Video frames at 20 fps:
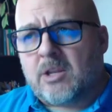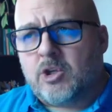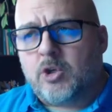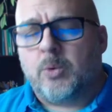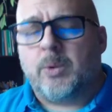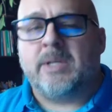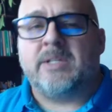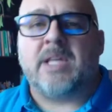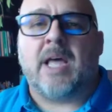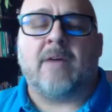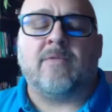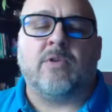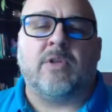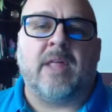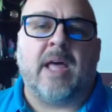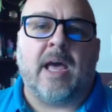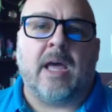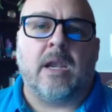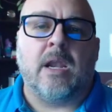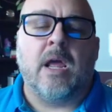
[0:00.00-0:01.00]
2 weeks
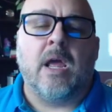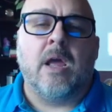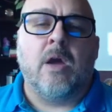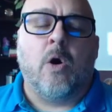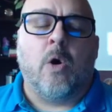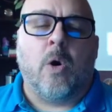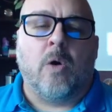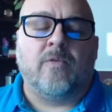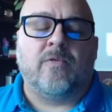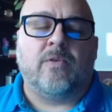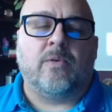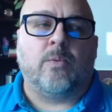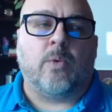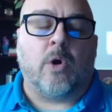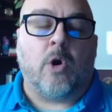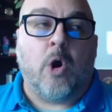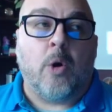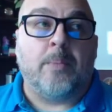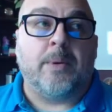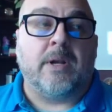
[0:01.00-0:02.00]
after that,
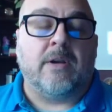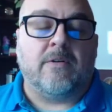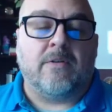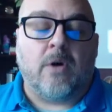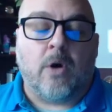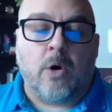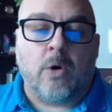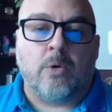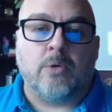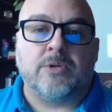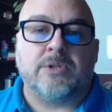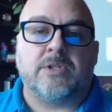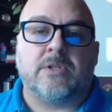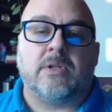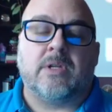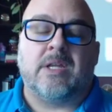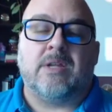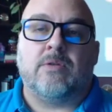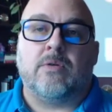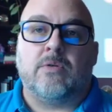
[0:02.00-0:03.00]
we're hoping to
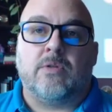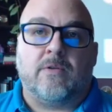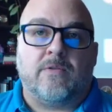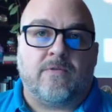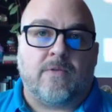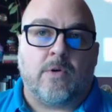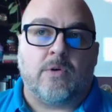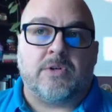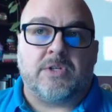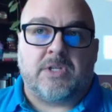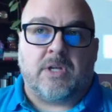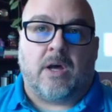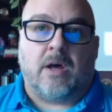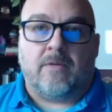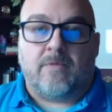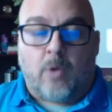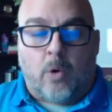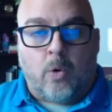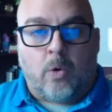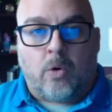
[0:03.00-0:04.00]
host either the first
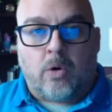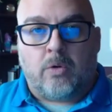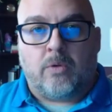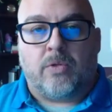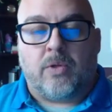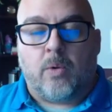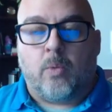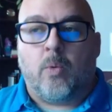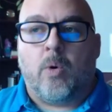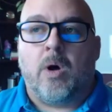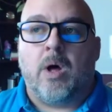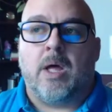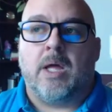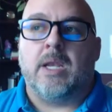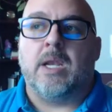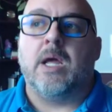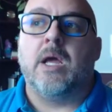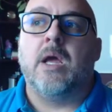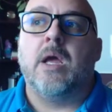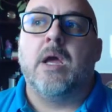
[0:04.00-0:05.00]
of or the
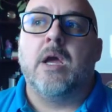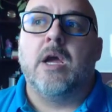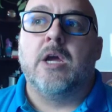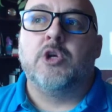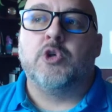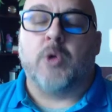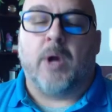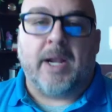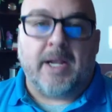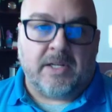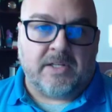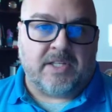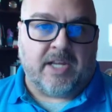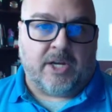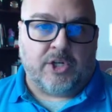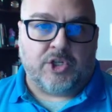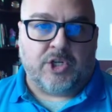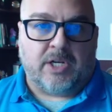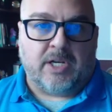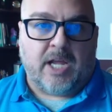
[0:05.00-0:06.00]
one training
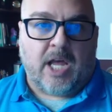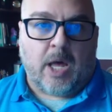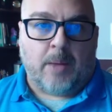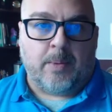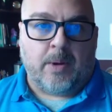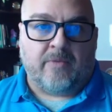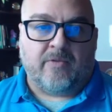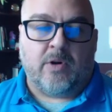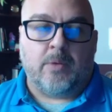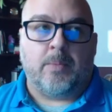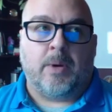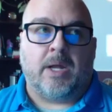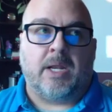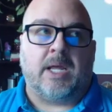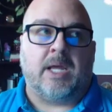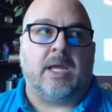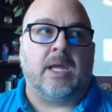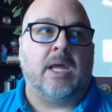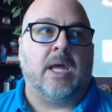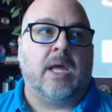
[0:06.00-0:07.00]
session to help
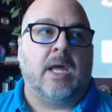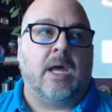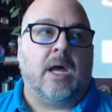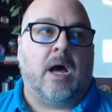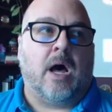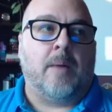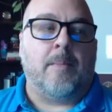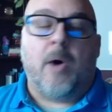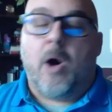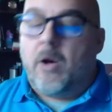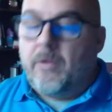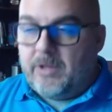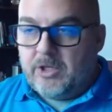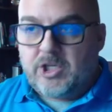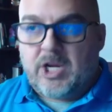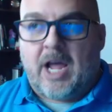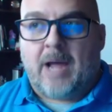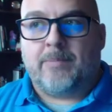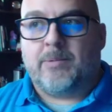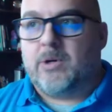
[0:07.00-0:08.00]
everybody, all the
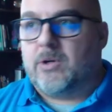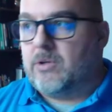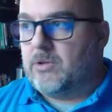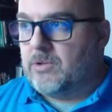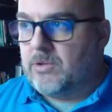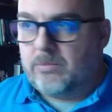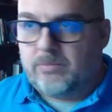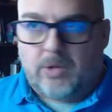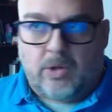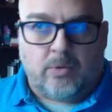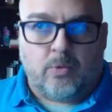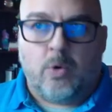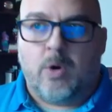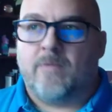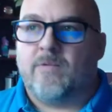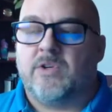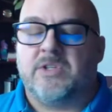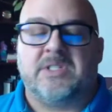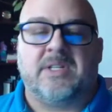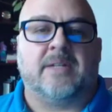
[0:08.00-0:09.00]
chapters,
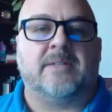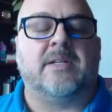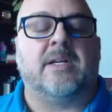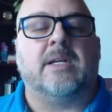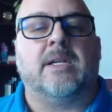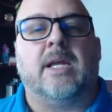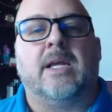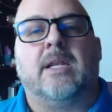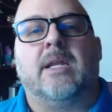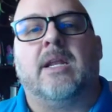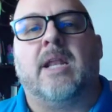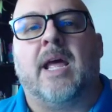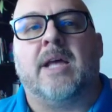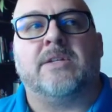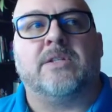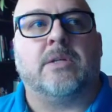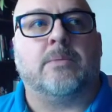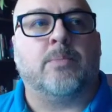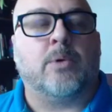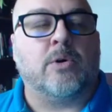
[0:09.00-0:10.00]
whoever's designated
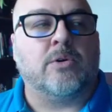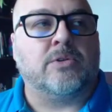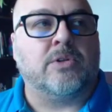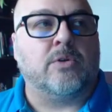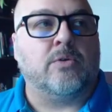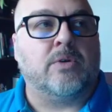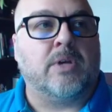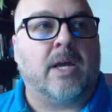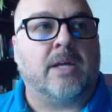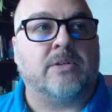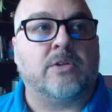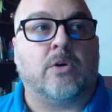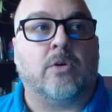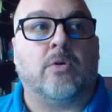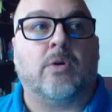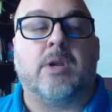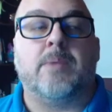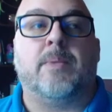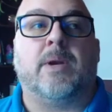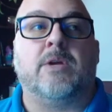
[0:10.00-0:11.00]
as the person who does it
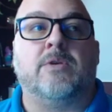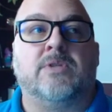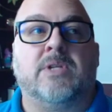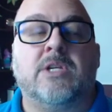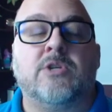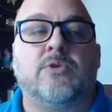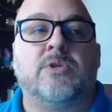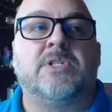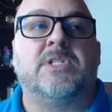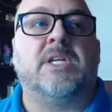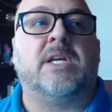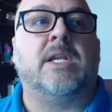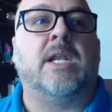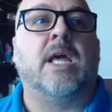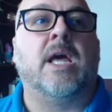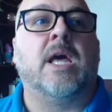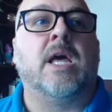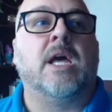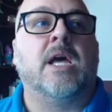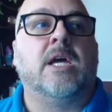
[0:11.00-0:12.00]
or anybody who's
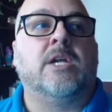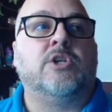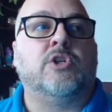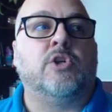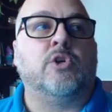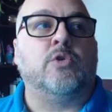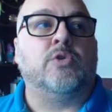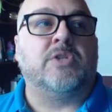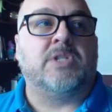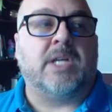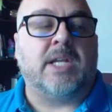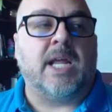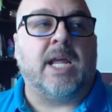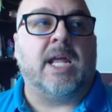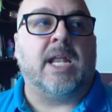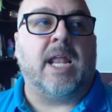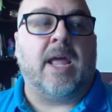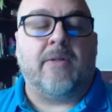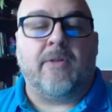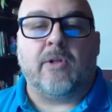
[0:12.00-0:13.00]
interested, to sit
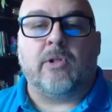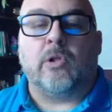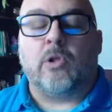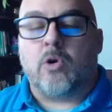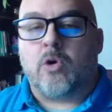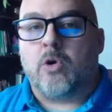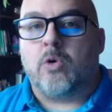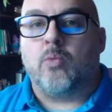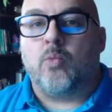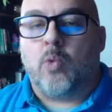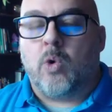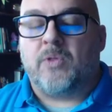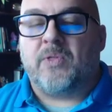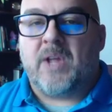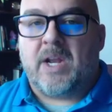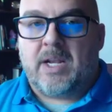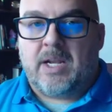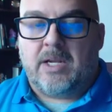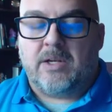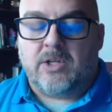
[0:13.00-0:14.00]
in and then learn
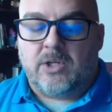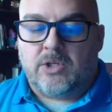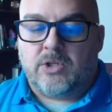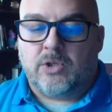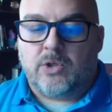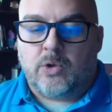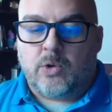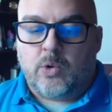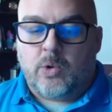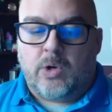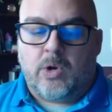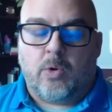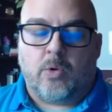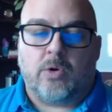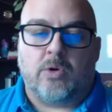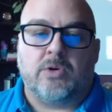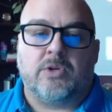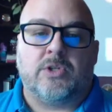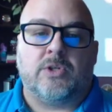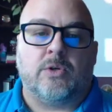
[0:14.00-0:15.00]
what they need to do in
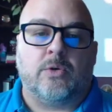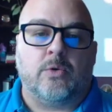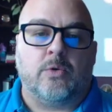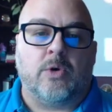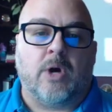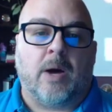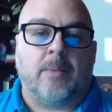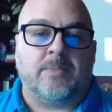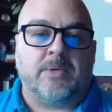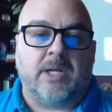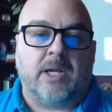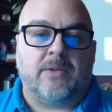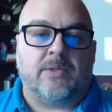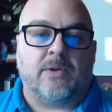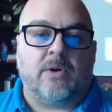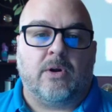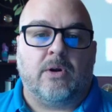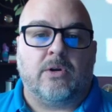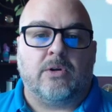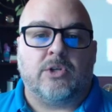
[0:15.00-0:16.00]
order to
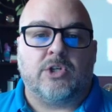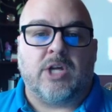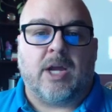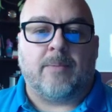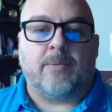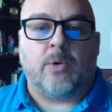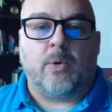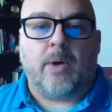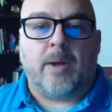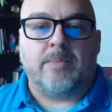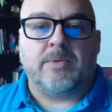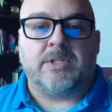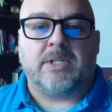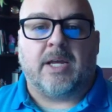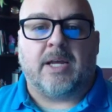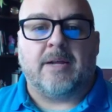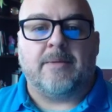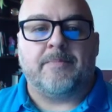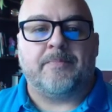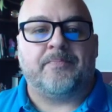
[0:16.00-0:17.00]
update their chapter
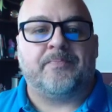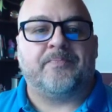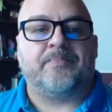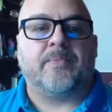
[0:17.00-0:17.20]
website.